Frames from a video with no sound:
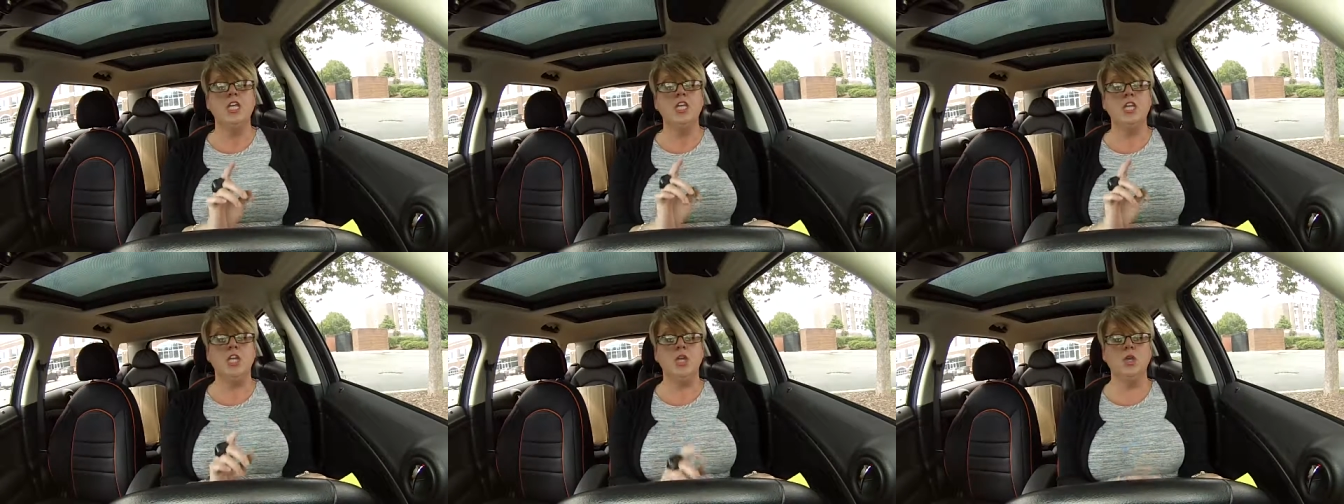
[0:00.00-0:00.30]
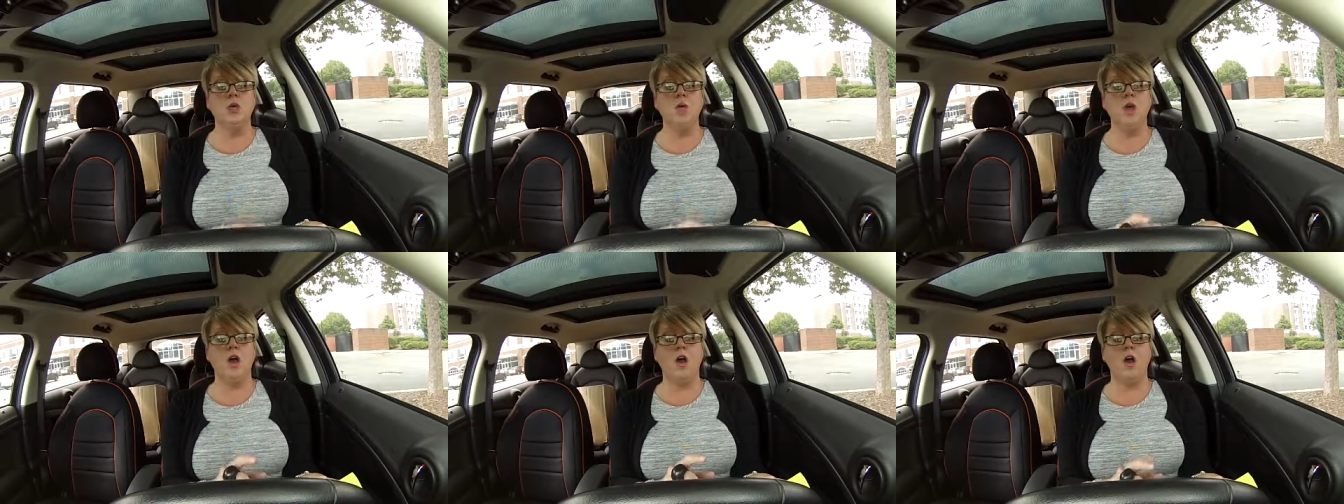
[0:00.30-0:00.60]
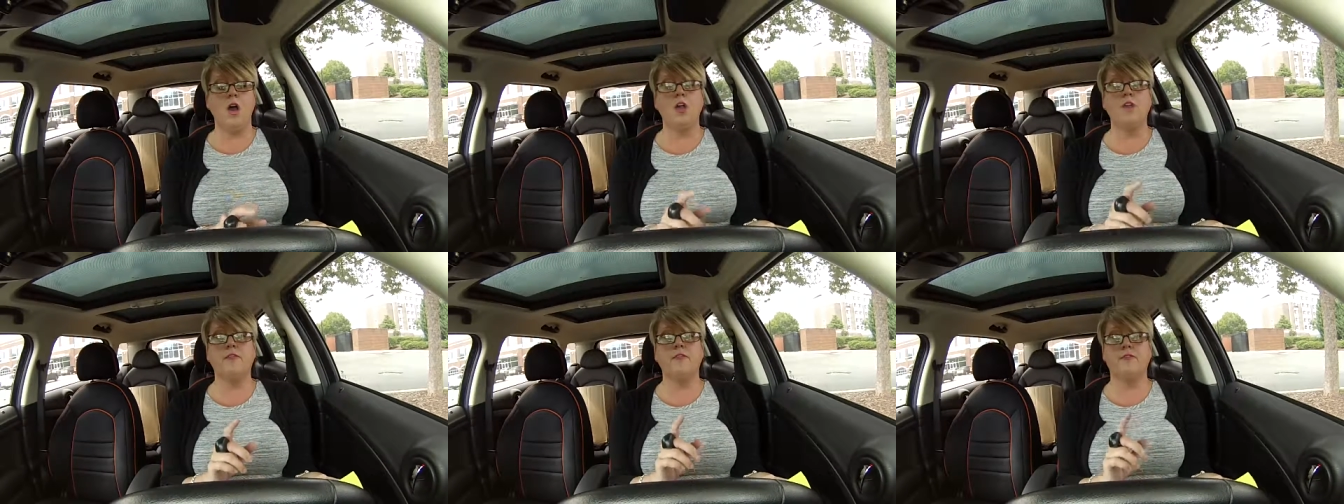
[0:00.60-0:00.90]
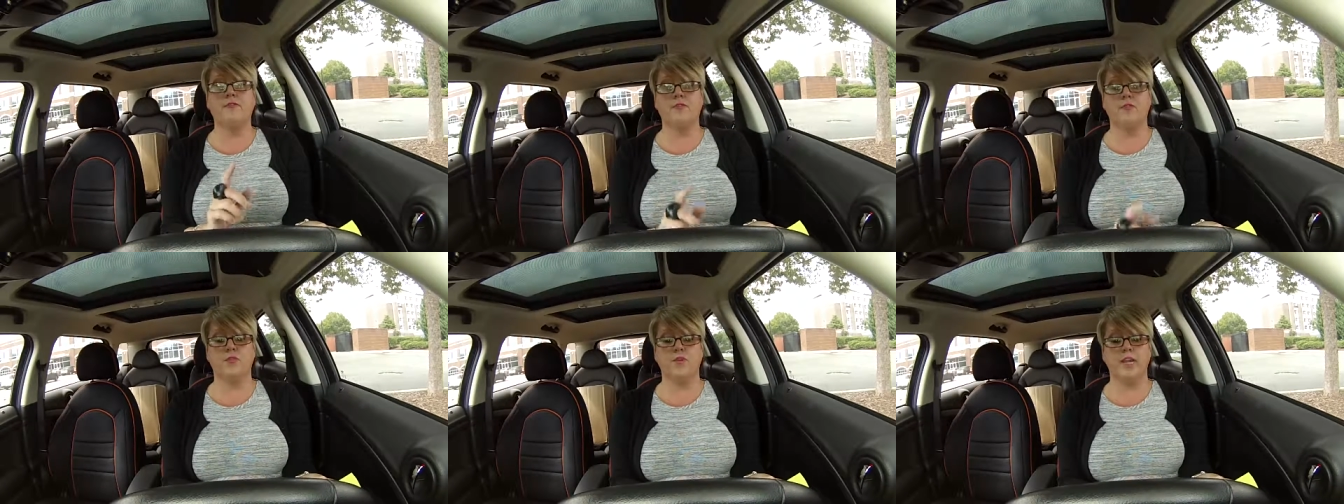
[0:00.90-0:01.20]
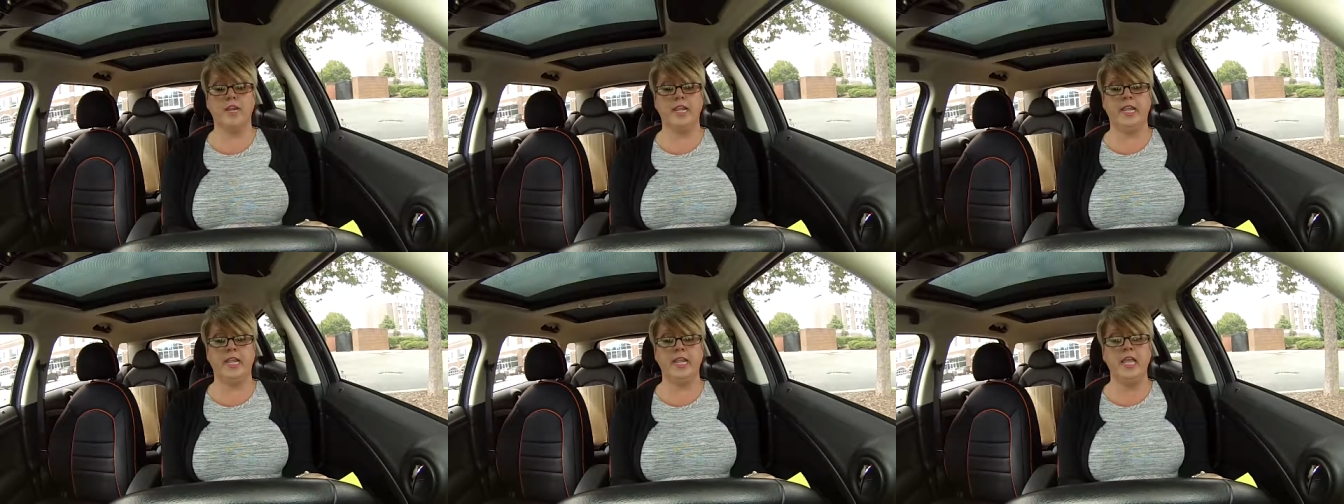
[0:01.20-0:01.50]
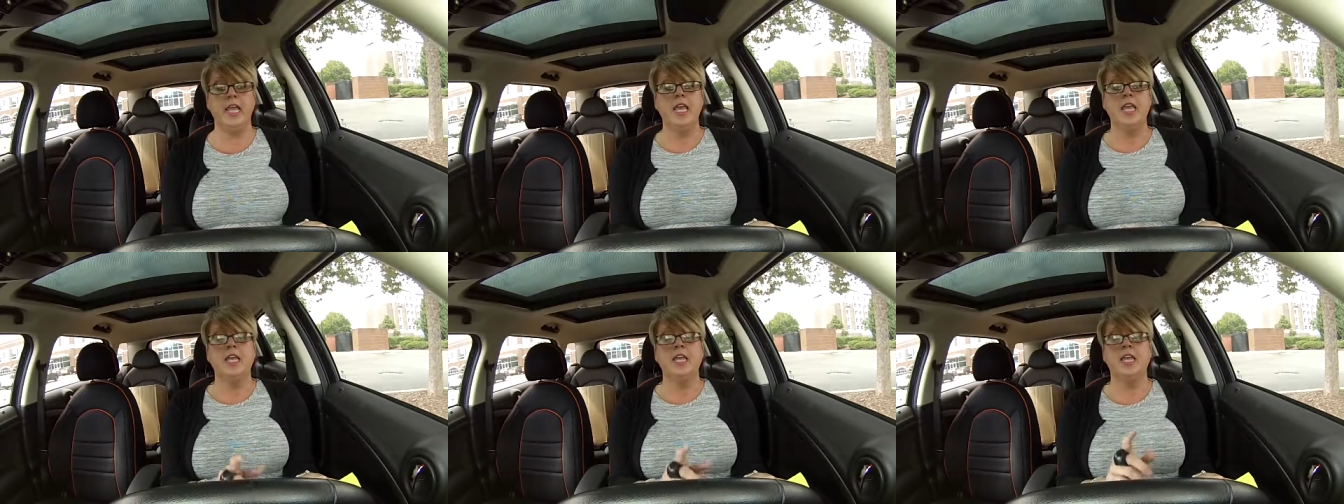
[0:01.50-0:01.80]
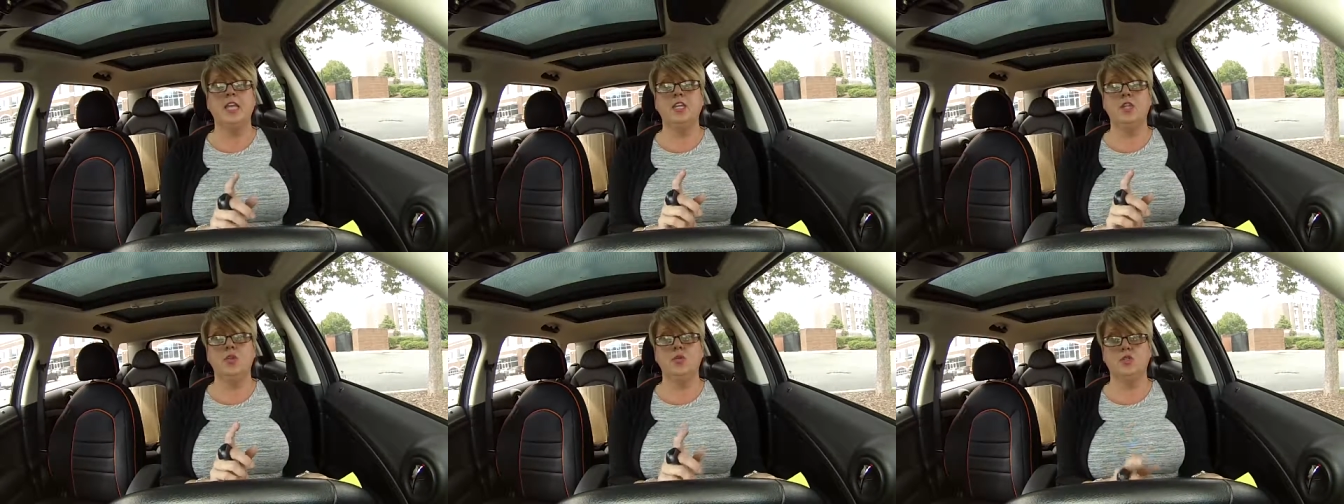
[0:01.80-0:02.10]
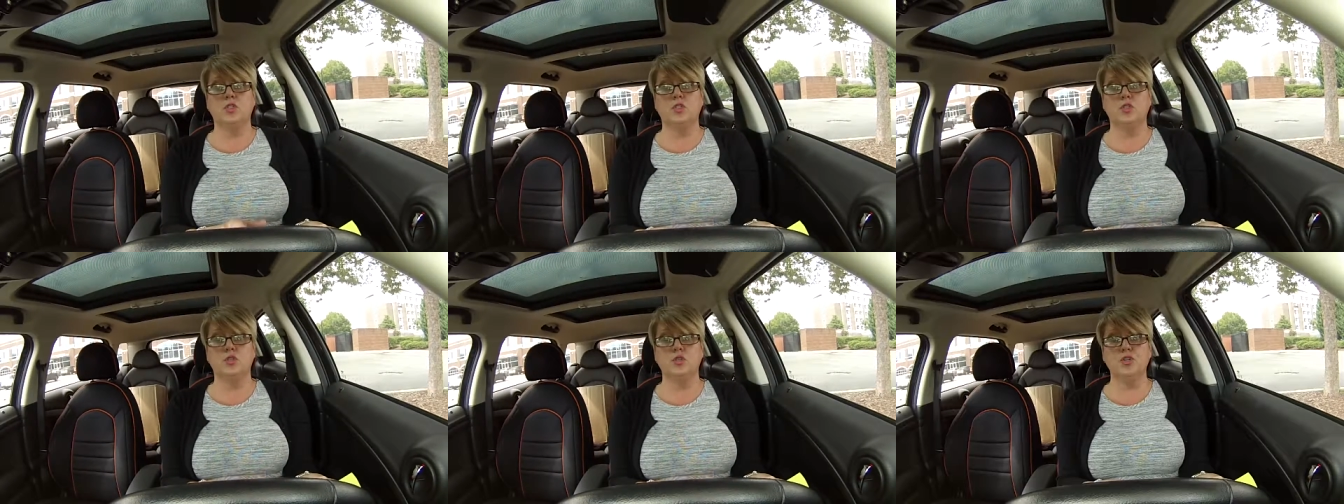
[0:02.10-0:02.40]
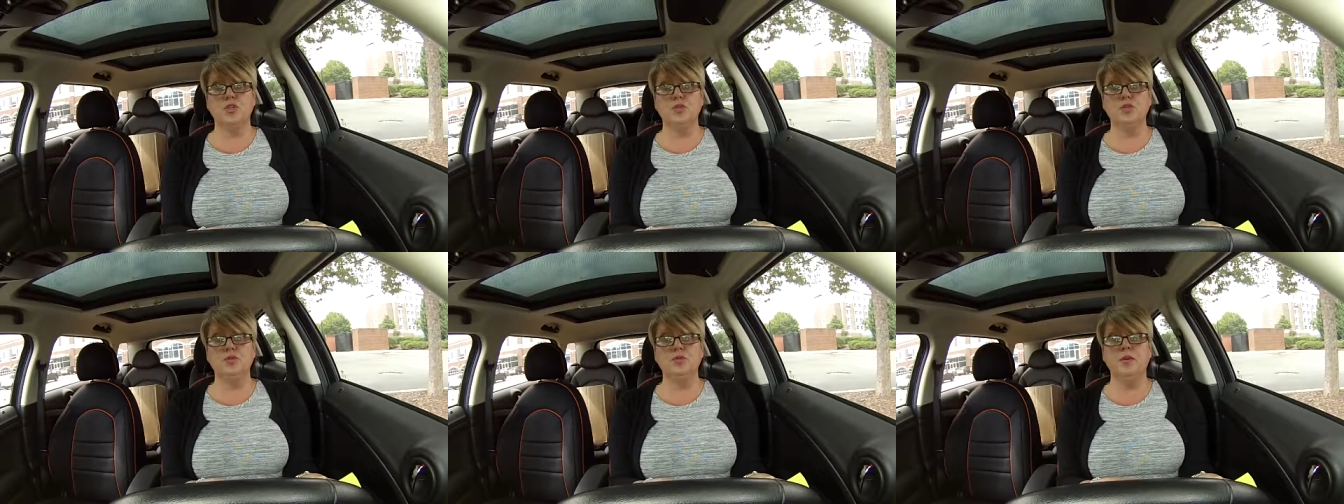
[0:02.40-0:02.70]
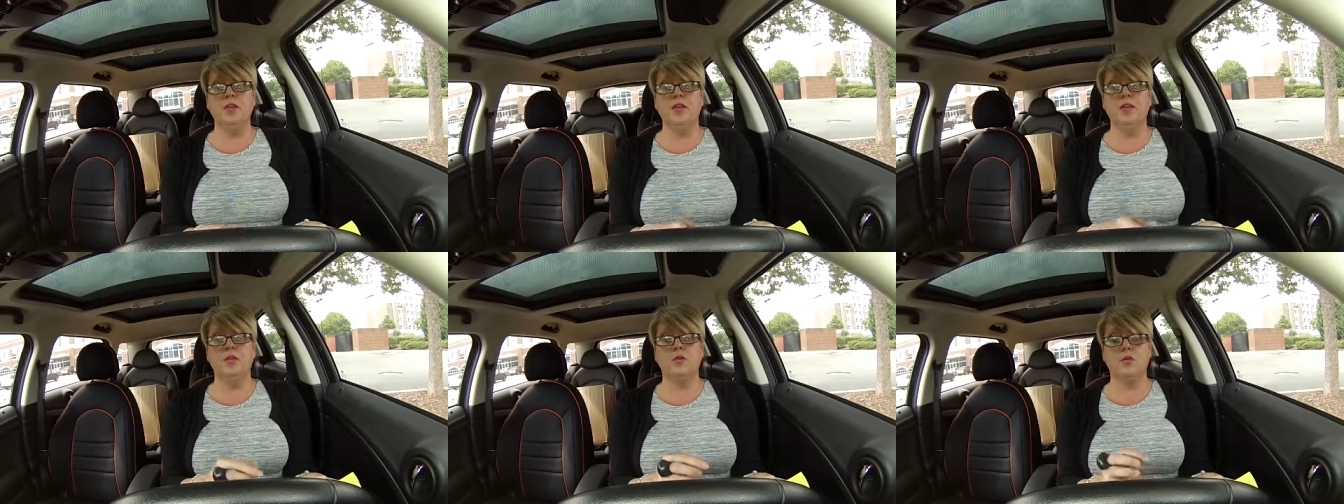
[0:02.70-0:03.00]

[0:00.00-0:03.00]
you are free and your true